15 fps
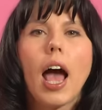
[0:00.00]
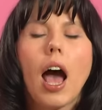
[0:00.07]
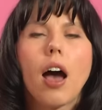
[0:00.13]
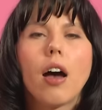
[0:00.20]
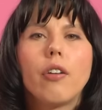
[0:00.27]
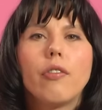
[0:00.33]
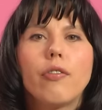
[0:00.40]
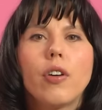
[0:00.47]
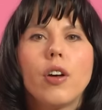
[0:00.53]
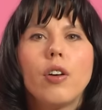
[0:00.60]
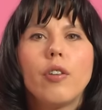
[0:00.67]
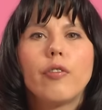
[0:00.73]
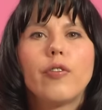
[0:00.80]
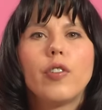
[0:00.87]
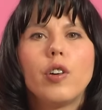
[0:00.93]
have
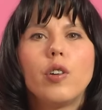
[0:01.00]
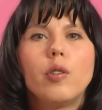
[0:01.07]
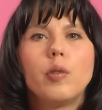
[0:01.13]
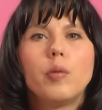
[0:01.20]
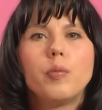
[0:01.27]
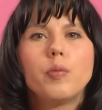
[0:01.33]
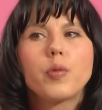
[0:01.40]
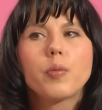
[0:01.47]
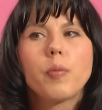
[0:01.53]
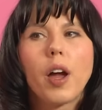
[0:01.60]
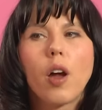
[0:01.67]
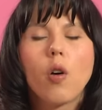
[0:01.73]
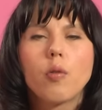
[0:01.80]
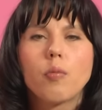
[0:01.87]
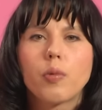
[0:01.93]
filmed
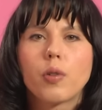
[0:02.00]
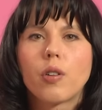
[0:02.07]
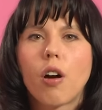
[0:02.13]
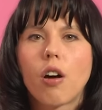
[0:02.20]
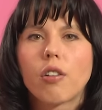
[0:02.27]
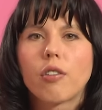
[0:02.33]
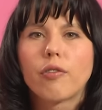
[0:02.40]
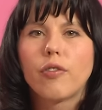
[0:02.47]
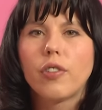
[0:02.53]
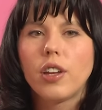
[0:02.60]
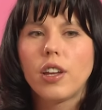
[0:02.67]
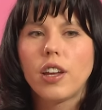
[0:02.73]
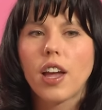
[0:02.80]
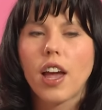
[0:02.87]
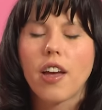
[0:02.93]
my own
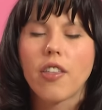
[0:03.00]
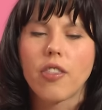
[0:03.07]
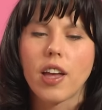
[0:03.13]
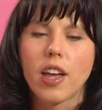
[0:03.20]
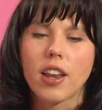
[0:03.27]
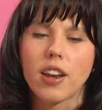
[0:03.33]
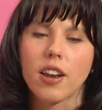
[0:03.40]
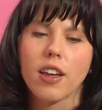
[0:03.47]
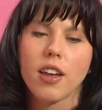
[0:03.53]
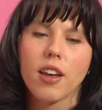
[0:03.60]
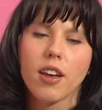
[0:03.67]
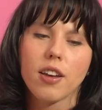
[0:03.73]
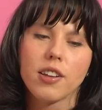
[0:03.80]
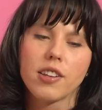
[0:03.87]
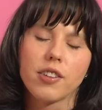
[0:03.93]
pornography and then
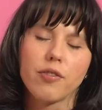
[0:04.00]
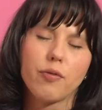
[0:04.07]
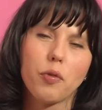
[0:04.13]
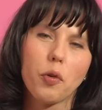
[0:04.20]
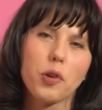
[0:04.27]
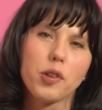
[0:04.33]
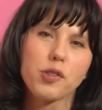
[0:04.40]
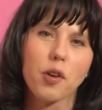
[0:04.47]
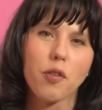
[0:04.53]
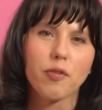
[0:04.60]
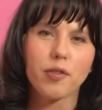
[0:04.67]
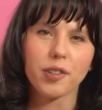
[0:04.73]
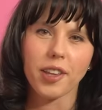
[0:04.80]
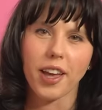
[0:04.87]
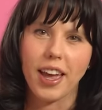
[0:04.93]
did voice
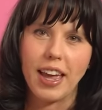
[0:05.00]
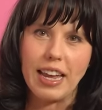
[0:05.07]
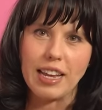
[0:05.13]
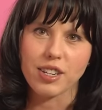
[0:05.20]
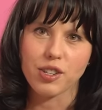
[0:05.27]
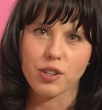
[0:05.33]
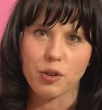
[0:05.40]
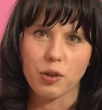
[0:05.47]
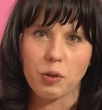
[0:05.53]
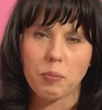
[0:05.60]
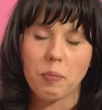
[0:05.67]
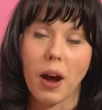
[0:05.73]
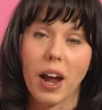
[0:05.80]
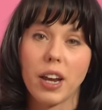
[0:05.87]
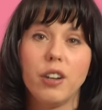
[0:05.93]
overlay
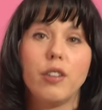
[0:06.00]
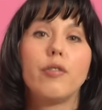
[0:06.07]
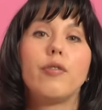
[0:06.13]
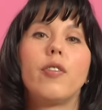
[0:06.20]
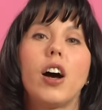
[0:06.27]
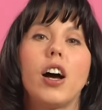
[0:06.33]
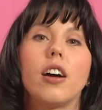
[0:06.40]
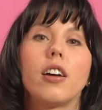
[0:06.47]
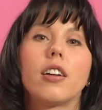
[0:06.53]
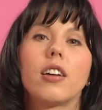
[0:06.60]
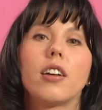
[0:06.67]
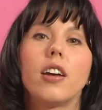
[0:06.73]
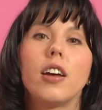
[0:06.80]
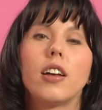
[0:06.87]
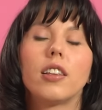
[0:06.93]
to mind
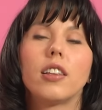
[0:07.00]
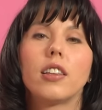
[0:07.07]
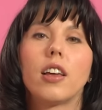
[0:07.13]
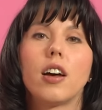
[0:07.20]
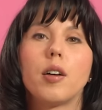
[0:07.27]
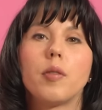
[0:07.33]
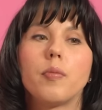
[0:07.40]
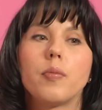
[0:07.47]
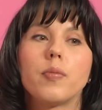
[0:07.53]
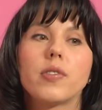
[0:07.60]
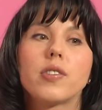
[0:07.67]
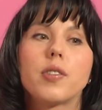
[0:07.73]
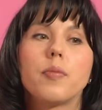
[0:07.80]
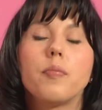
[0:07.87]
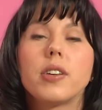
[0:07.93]
fuck um,
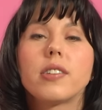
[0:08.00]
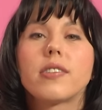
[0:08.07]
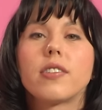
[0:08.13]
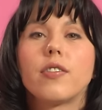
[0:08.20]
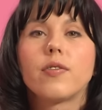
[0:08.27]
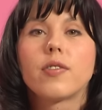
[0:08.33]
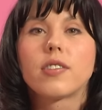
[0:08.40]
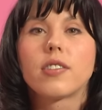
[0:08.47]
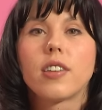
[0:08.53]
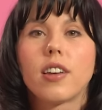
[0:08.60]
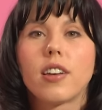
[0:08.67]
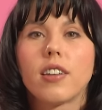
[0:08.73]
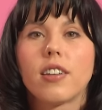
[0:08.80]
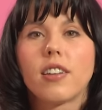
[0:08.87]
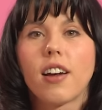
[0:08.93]
submissives
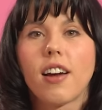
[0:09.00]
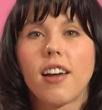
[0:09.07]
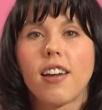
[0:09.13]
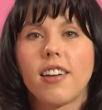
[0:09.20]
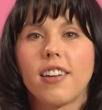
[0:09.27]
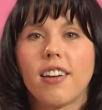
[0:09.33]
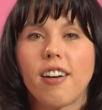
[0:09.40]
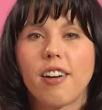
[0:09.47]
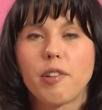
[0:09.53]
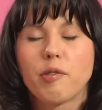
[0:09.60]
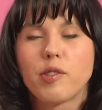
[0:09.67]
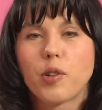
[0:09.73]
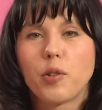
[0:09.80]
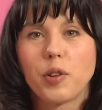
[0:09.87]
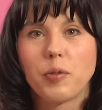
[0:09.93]
that I,
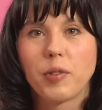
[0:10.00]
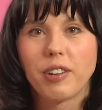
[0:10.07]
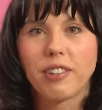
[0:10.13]
I toy